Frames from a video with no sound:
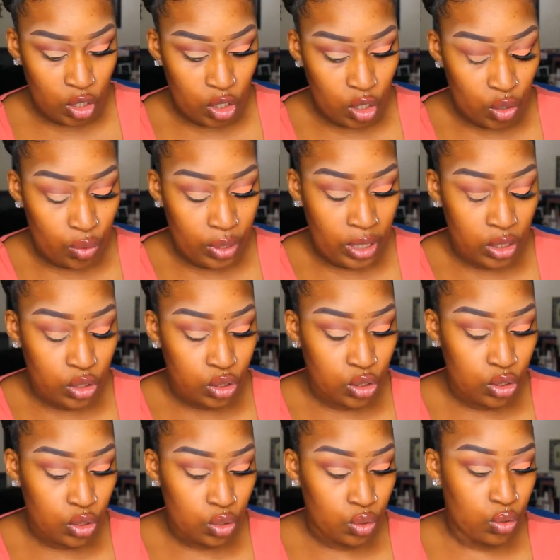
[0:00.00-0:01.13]
Go
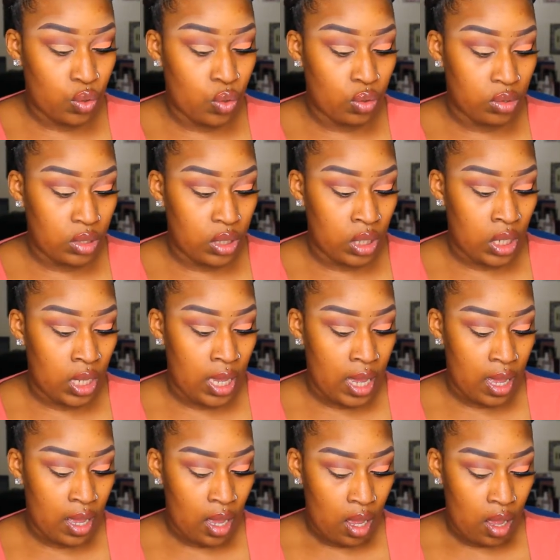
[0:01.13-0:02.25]
into the
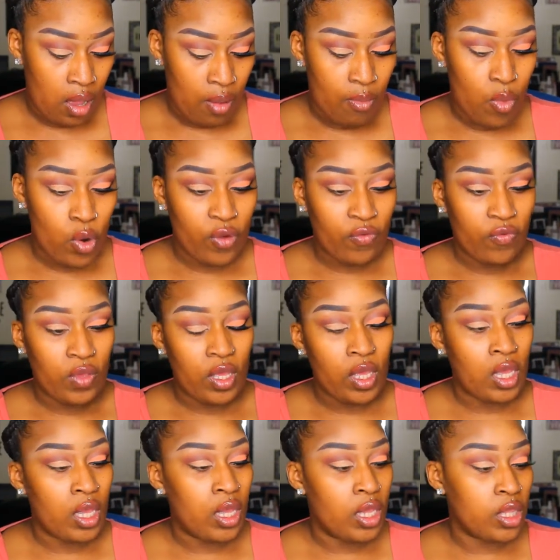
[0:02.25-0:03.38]

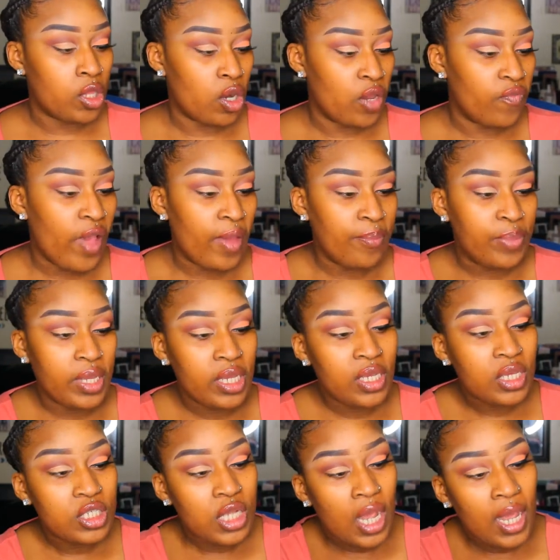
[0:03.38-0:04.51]
Morphe 35B
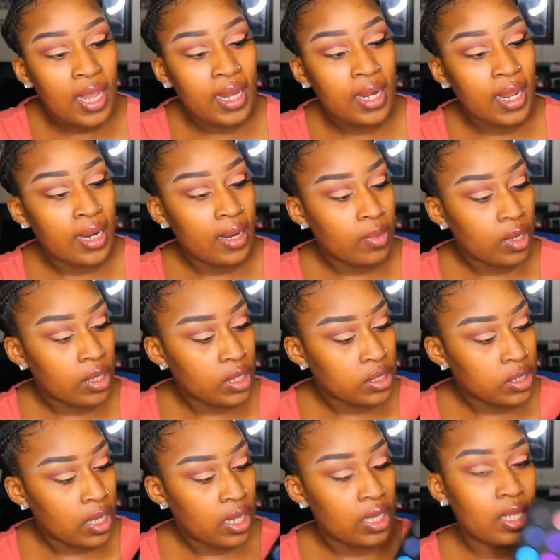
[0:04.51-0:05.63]
shade, and I'm gonna
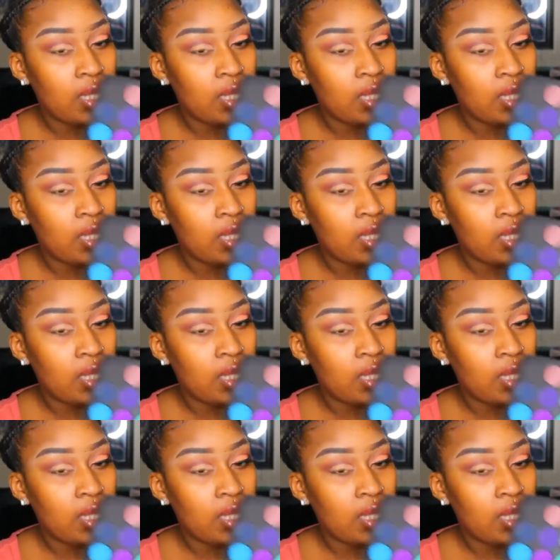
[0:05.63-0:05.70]
take